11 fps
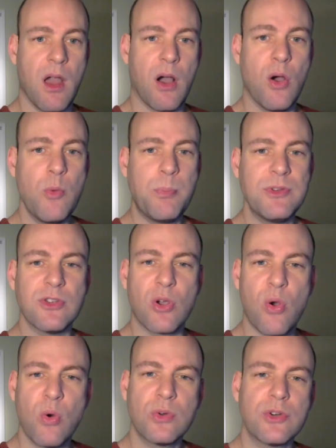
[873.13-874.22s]
Hope is a
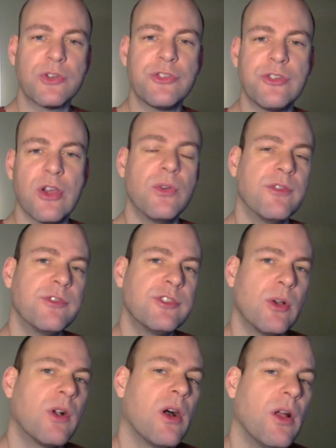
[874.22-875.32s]
cornerstone of
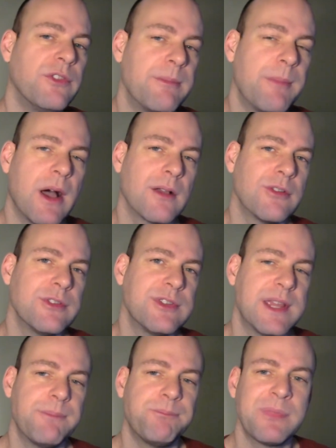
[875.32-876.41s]
so-called
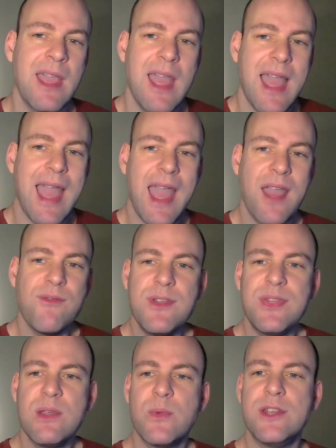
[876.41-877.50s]
democracy.
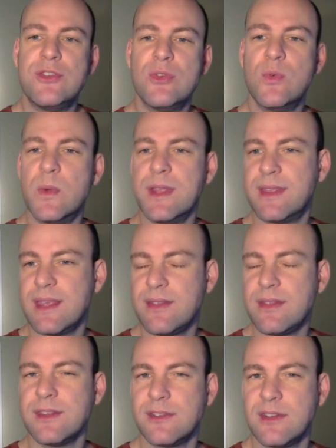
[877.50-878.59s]
Everything we do
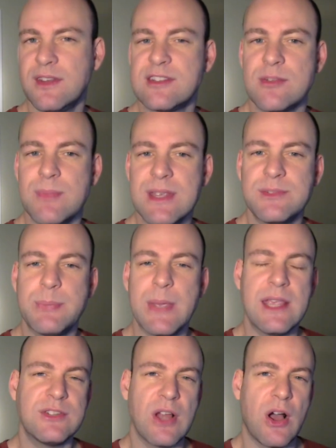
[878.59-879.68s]
within the system is
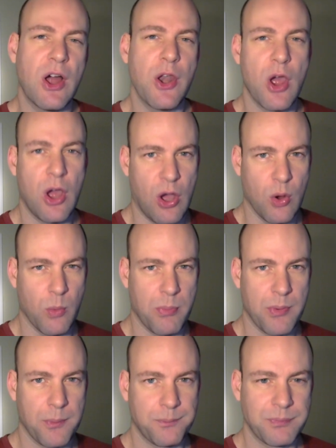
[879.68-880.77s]
based on hope.
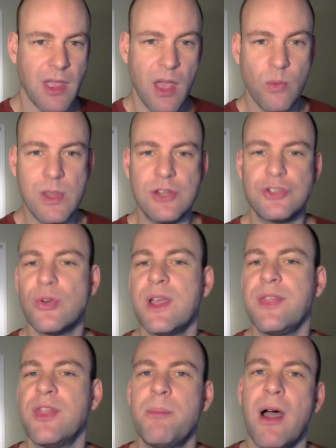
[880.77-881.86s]
We
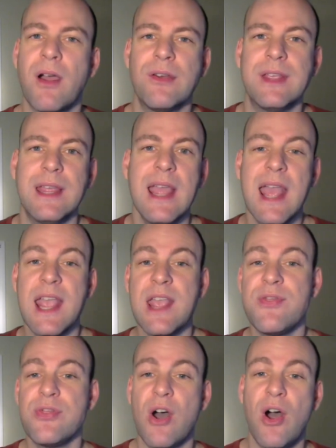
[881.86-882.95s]
join the party
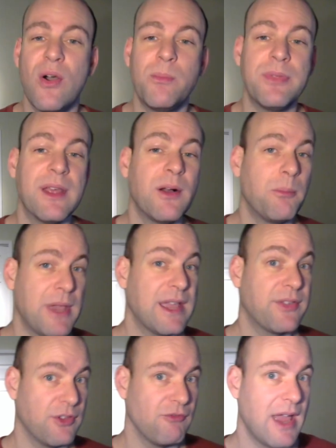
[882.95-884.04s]
in the hope they'll
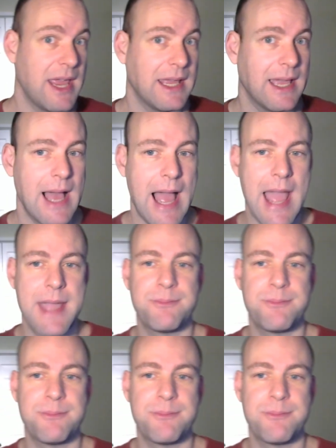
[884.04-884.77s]
pick the right guy.